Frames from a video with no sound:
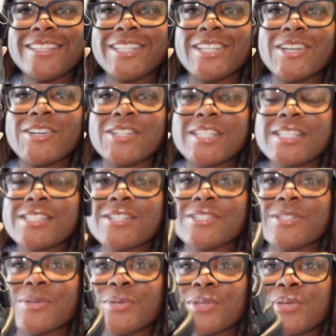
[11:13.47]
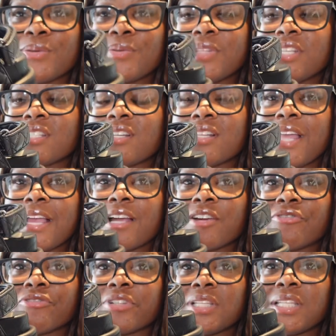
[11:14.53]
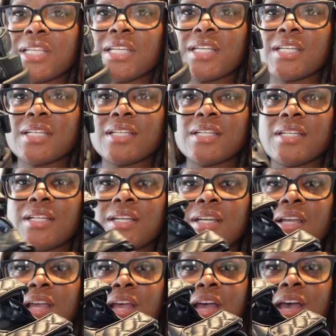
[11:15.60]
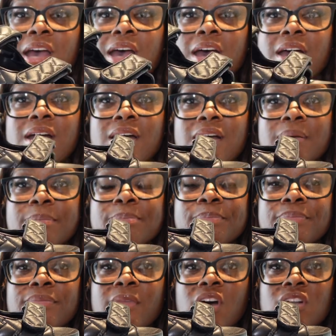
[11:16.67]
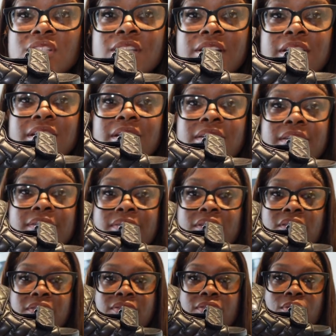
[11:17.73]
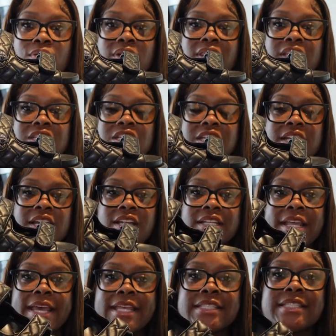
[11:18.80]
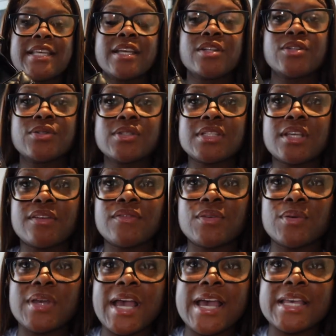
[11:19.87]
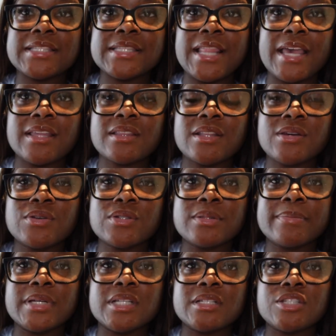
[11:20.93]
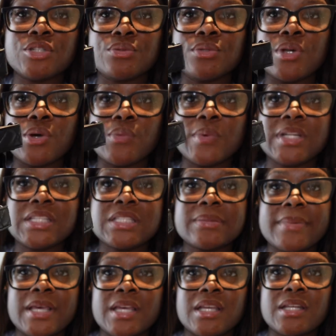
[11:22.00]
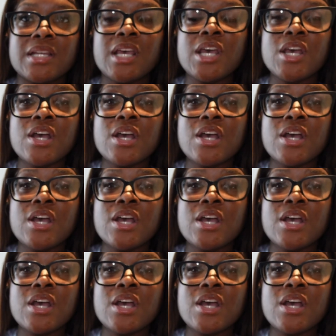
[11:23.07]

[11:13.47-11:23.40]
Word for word: y'all, these are so cute. These are like a really good alternative for the Chanel dad sandals if you guys like those, but you don't want to spend